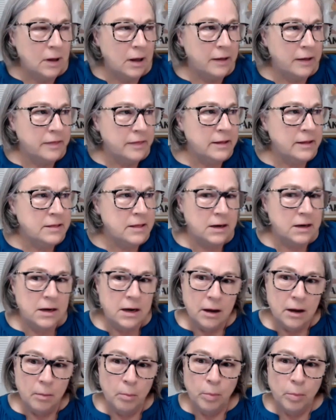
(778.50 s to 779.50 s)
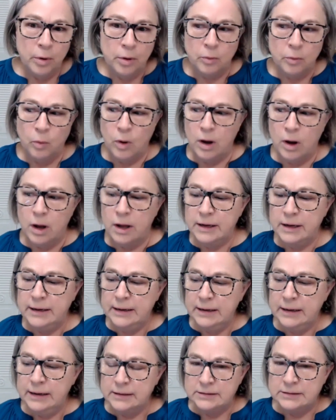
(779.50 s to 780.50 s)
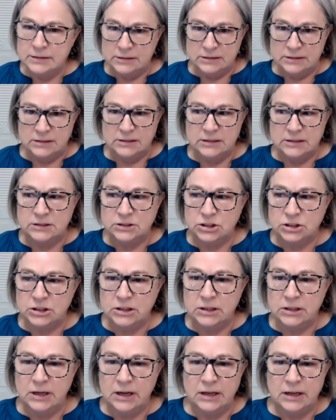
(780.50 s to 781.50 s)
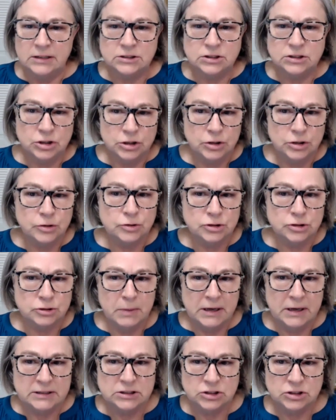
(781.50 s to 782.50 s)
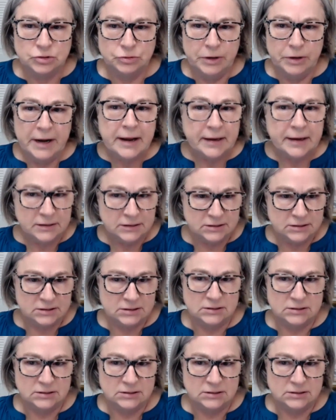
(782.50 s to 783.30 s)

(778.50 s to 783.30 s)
I think the number one decision is to use my strengths,